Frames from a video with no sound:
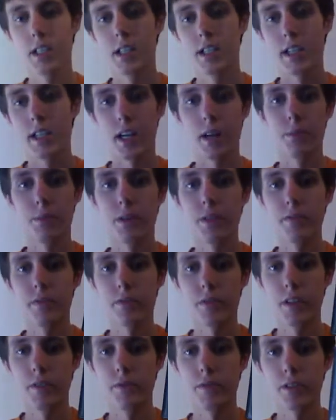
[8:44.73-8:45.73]
You got 1
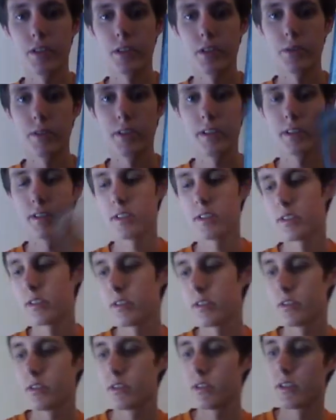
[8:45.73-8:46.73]
Flame
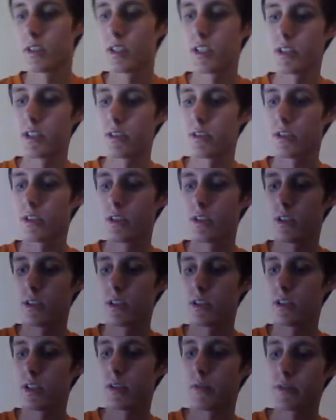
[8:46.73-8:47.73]
Villiquistus, just a
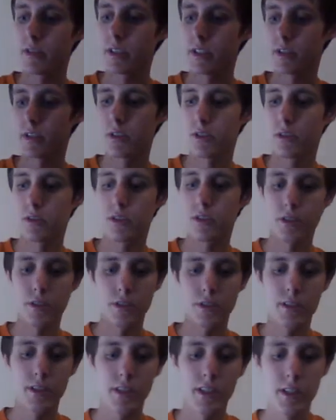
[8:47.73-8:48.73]
good level 6
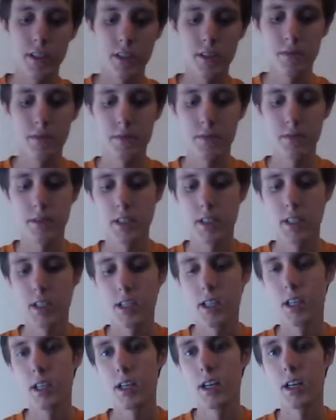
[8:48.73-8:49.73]
tuner.
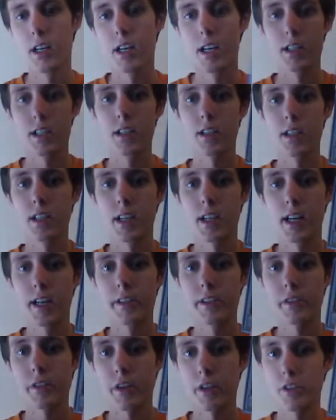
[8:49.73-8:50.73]
Another
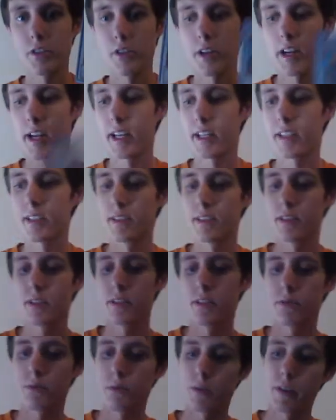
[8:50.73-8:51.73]
Iron Train Dragon,
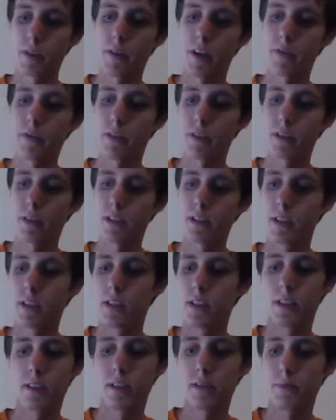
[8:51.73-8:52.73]
2500.
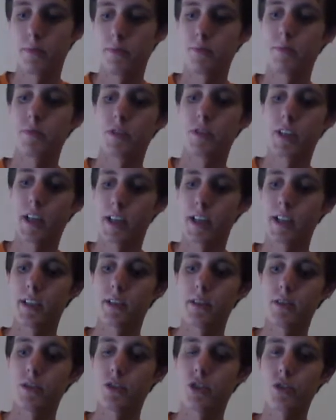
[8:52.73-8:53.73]
This
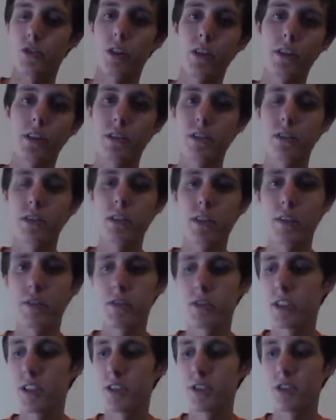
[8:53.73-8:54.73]
second strongest level
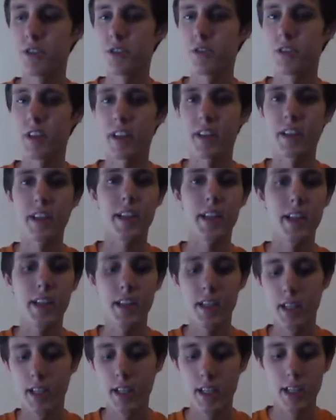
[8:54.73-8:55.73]
6 tuner, I think.
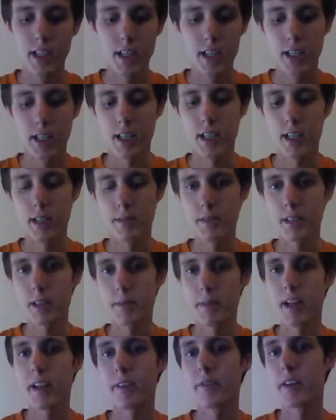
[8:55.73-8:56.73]
Not a
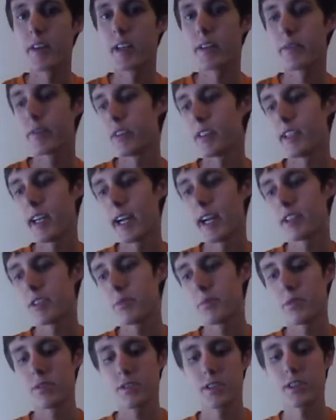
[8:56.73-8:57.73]
bad effect. If it attacks,
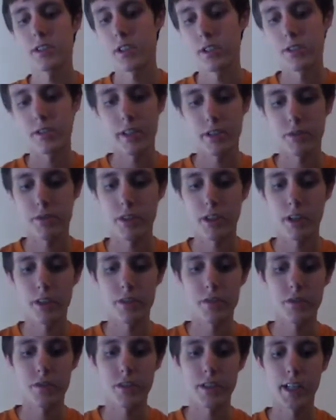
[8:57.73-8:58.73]
your opponent discards the next 3
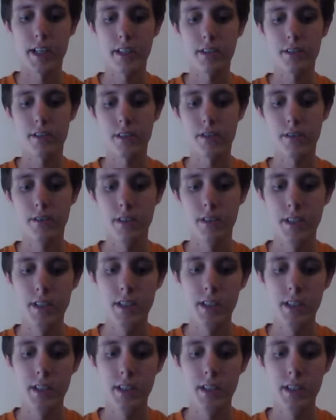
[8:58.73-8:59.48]
cards in their deck, so